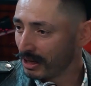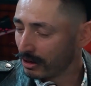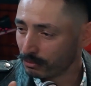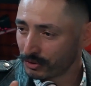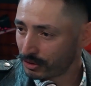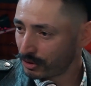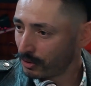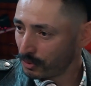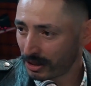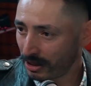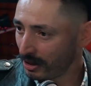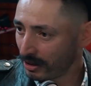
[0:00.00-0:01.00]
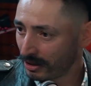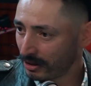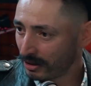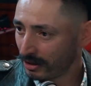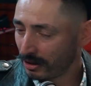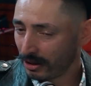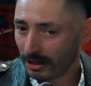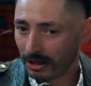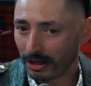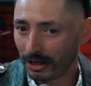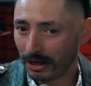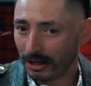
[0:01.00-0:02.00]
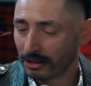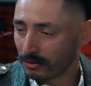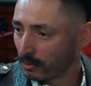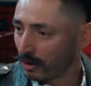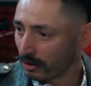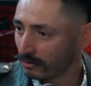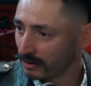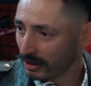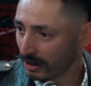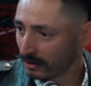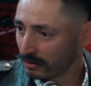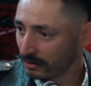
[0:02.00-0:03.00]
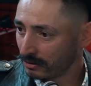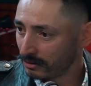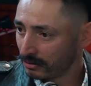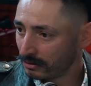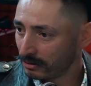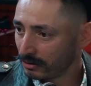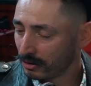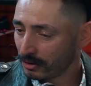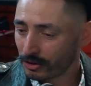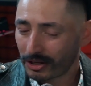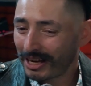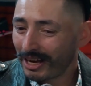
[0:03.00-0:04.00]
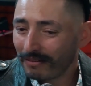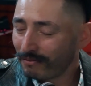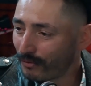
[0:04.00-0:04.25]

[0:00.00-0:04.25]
becomes so key in the role of a leader. You can't